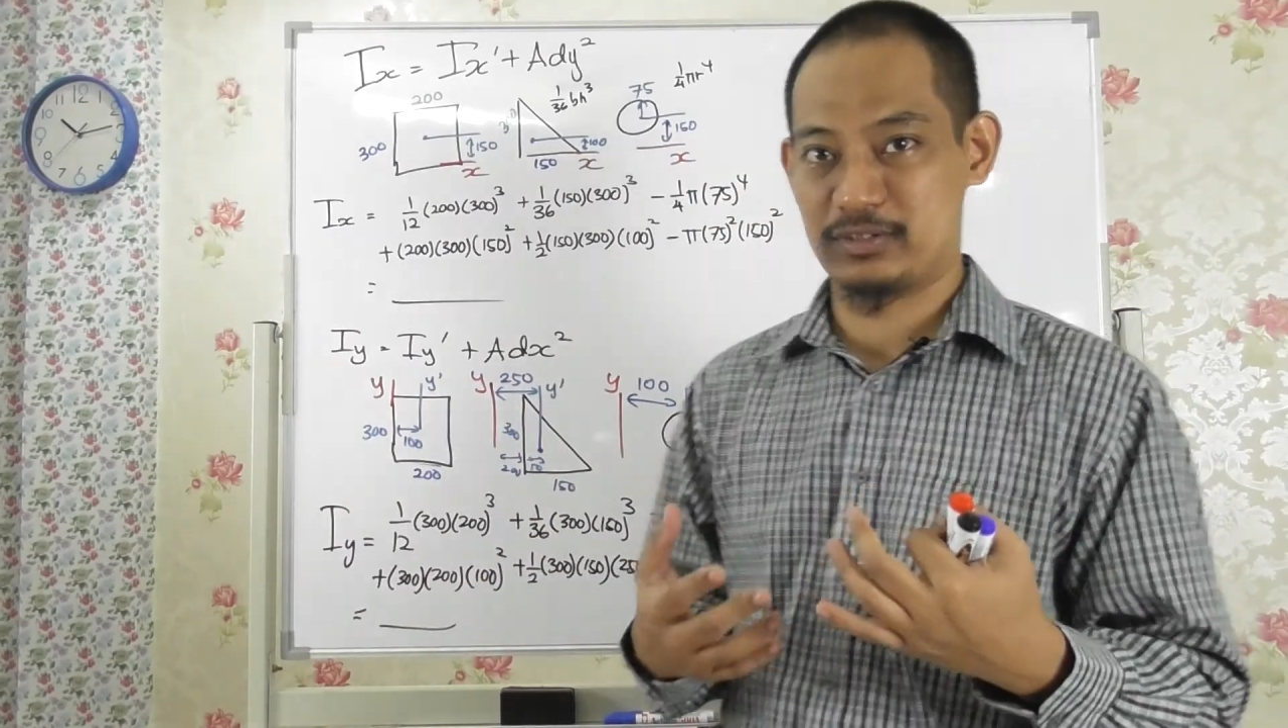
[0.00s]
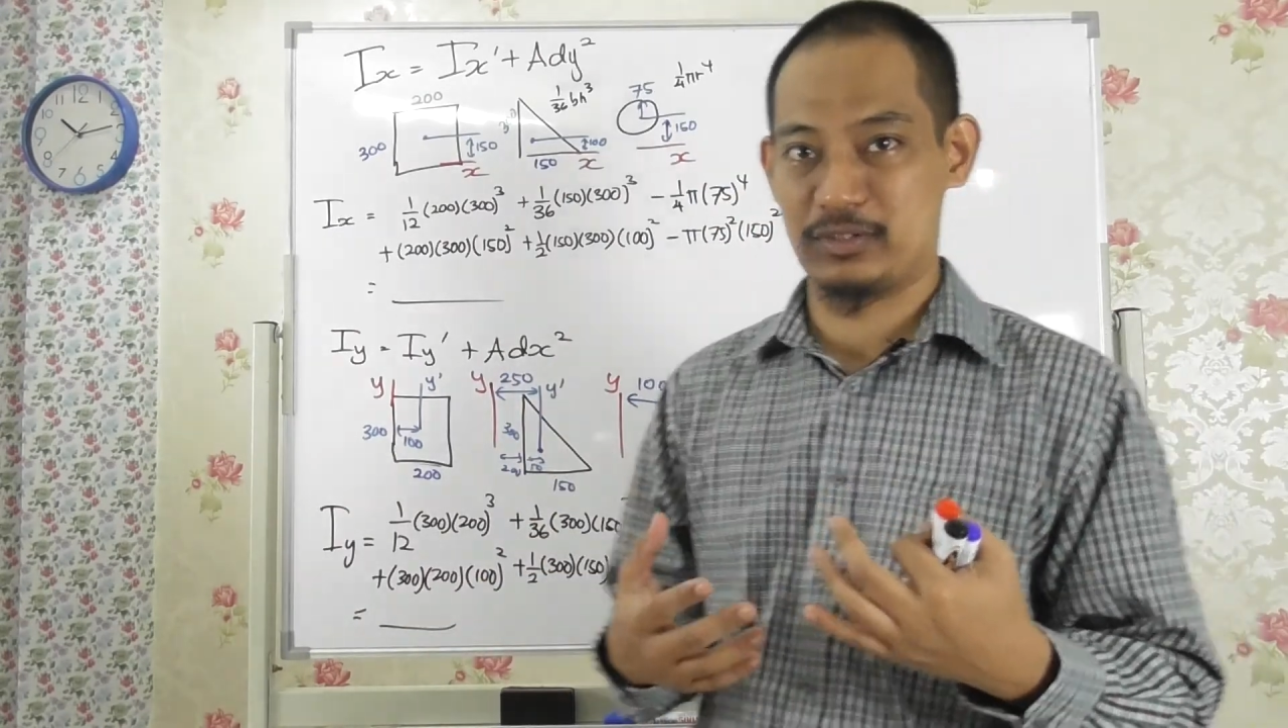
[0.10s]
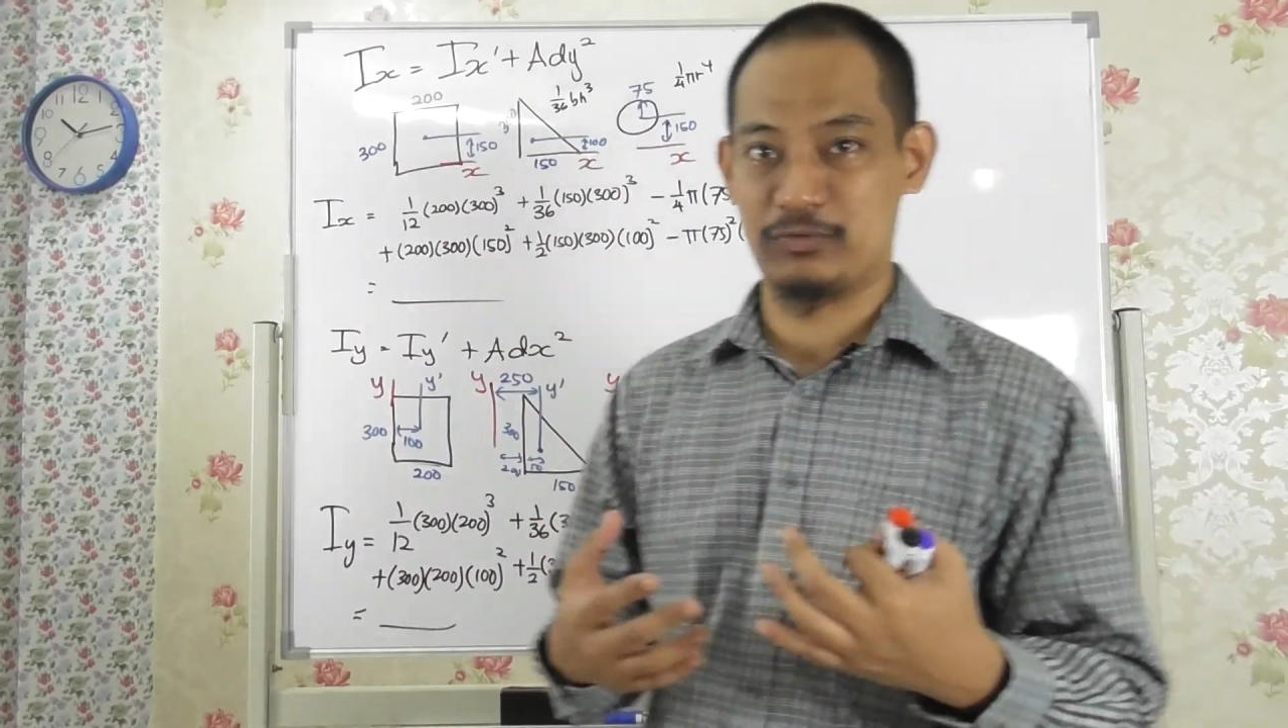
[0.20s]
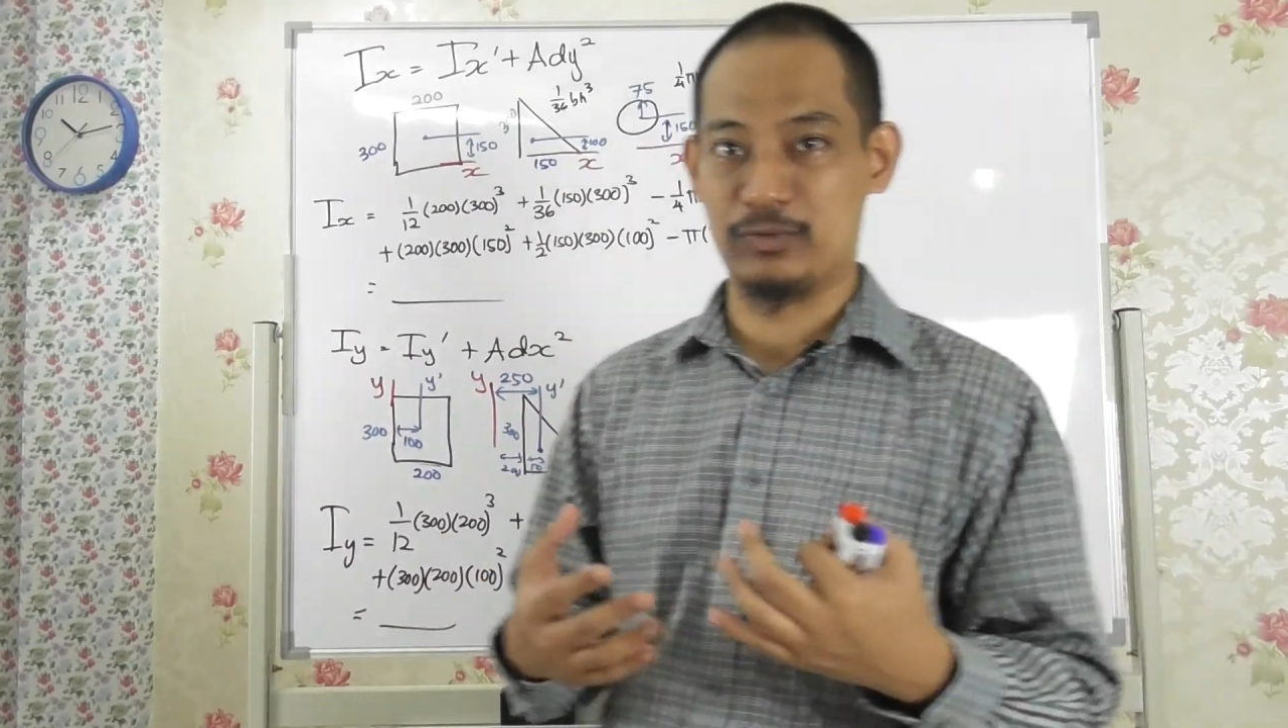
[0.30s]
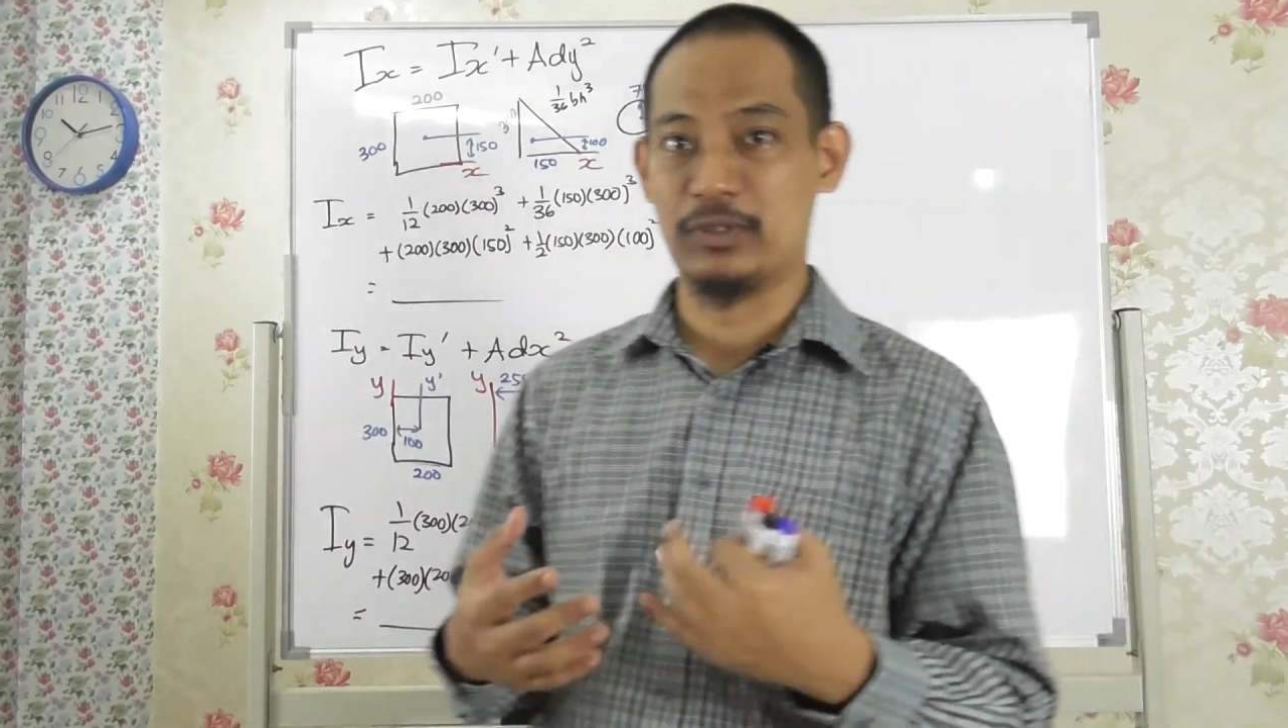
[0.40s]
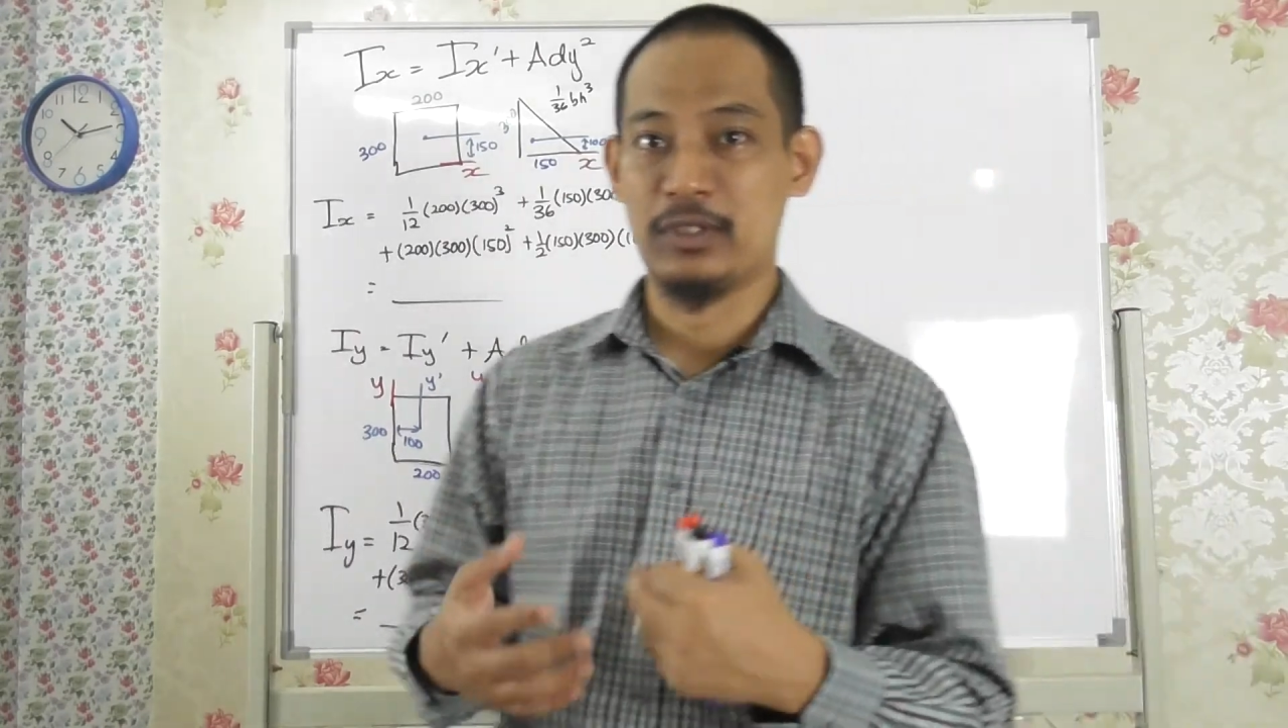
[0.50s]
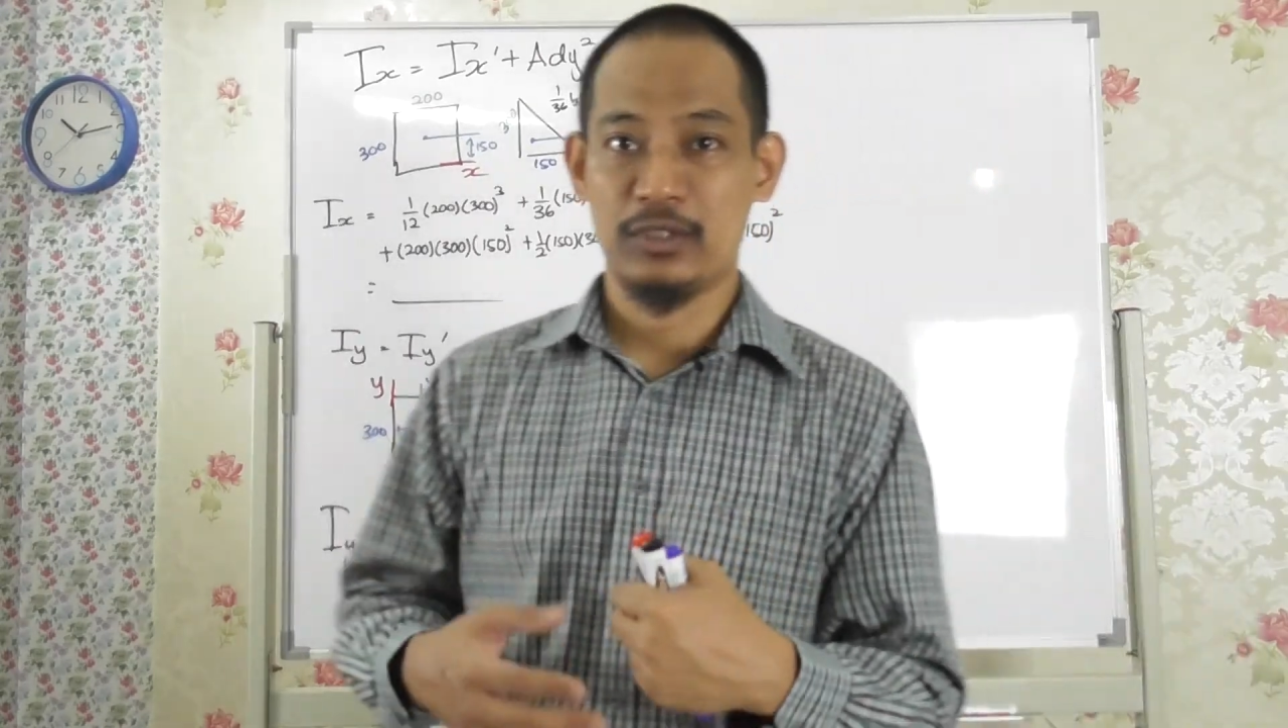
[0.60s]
straightforward.